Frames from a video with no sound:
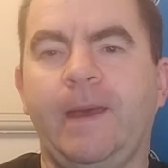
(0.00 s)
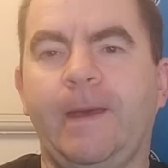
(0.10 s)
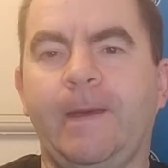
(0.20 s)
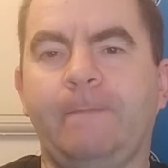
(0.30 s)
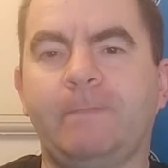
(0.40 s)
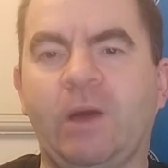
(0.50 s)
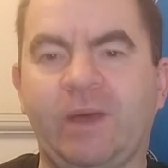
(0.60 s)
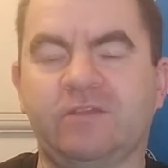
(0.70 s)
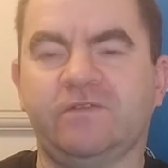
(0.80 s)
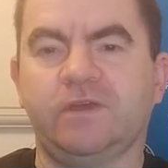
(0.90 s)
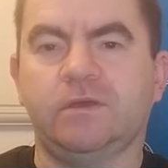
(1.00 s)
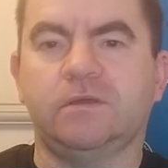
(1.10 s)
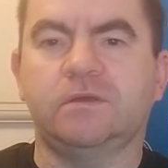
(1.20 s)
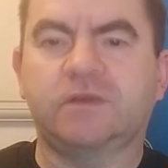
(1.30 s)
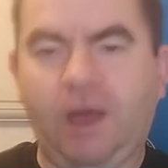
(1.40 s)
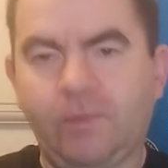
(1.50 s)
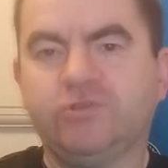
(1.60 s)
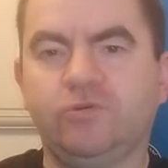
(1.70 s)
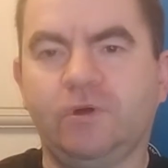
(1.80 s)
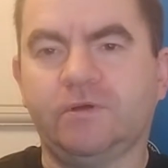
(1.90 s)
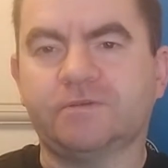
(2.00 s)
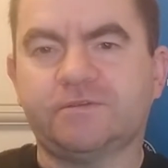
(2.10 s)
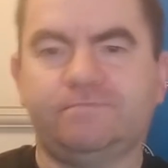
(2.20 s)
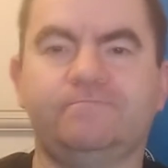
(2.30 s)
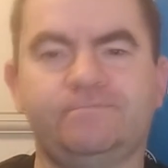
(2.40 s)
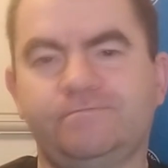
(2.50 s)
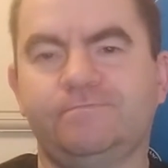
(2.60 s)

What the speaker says: I'm out of here. Cmon You R'ss.